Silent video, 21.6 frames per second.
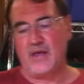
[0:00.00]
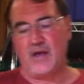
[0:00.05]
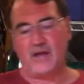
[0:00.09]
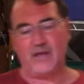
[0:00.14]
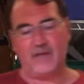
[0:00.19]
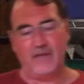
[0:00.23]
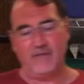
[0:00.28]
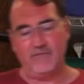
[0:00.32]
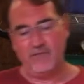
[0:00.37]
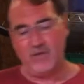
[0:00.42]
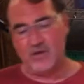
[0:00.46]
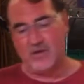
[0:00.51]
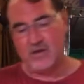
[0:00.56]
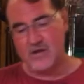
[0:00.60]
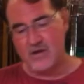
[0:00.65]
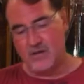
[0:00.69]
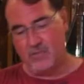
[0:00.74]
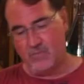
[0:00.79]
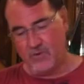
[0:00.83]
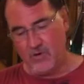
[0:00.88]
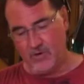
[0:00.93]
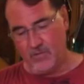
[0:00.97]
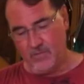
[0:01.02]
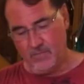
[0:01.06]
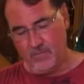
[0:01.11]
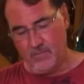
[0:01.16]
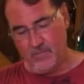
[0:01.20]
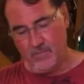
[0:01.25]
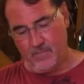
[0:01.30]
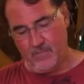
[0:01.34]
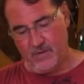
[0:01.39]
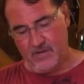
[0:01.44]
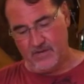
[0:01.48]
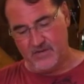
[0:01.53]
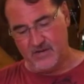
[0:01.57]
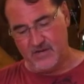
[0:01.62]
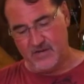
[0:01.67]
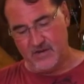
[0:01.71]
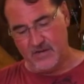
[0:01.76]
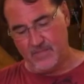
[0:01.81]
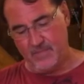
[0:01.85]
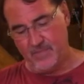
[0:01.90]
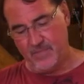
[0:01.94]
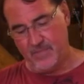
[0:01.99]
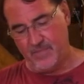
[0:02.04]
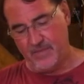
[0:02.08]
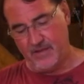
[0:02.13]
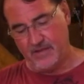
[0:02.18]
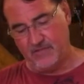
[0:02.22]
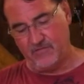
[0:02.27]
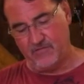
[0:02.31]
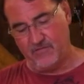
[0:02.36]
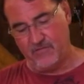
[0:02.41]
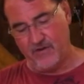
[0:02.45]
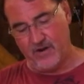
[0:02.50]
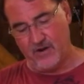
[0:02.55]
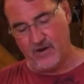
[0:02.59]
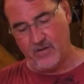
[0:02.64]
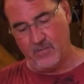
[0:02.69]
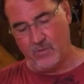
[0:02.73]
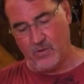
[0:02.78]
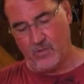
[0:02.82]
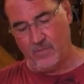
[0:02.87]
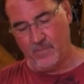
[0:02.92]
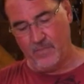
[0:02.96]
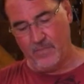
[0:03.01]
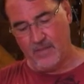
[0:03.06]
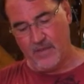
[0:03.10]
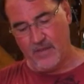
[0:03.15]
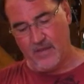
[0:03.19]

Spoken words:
I'll give you a number, but that's variable.